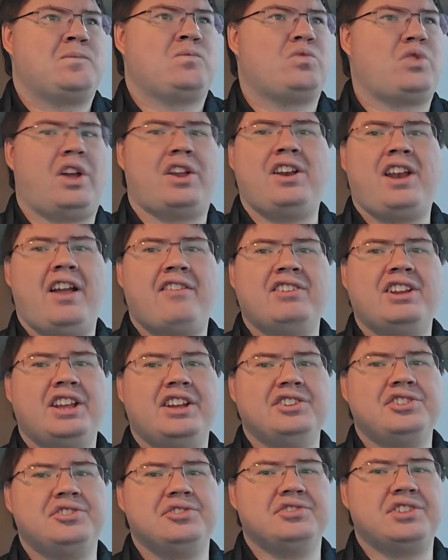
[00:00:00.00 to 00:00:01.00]
I didn't have any
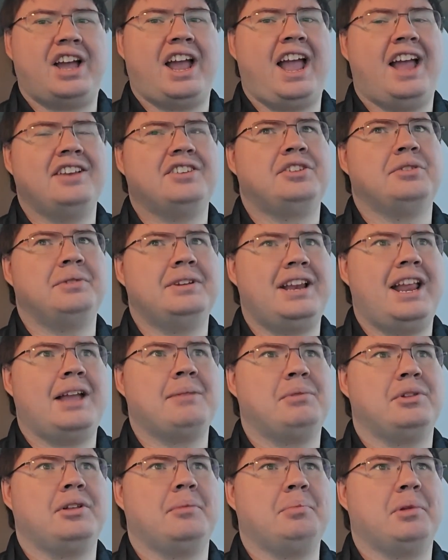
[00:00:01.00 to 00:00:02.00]
issues. I had to
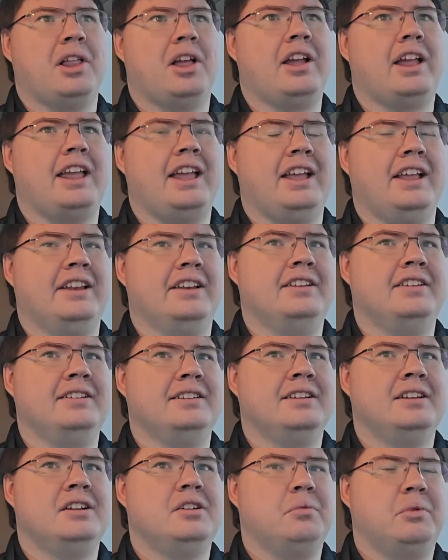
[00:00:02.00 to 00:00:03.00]
enable a plugin,
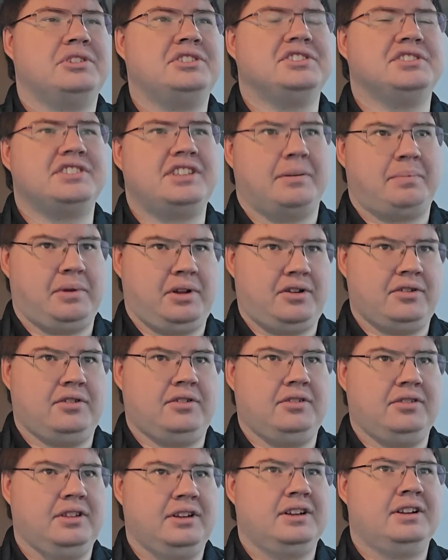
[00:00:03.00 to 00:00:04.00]
which is
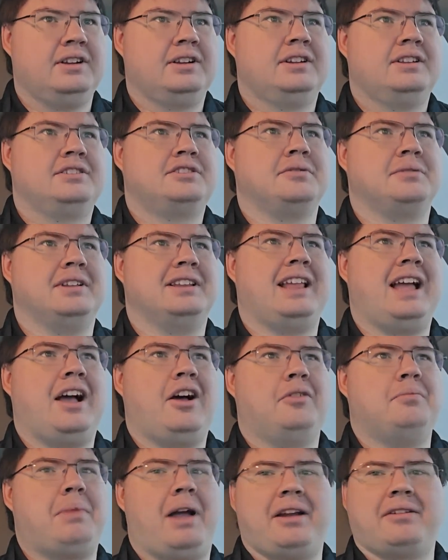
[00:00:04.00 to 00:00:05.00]
typical, to
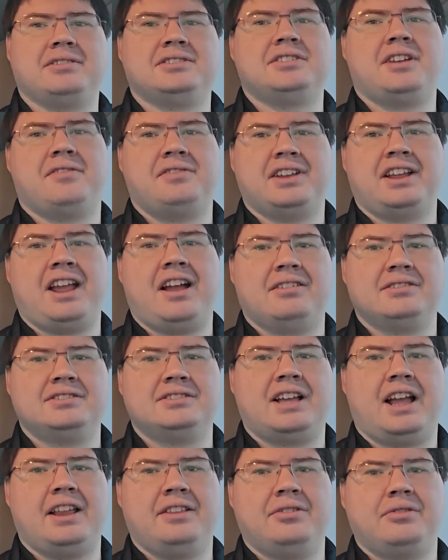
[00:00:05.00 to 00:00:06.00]
allow a Microsoft account
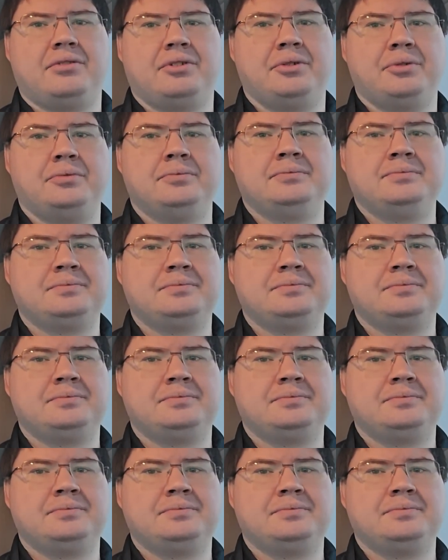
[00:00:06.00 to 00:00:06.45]
sign through.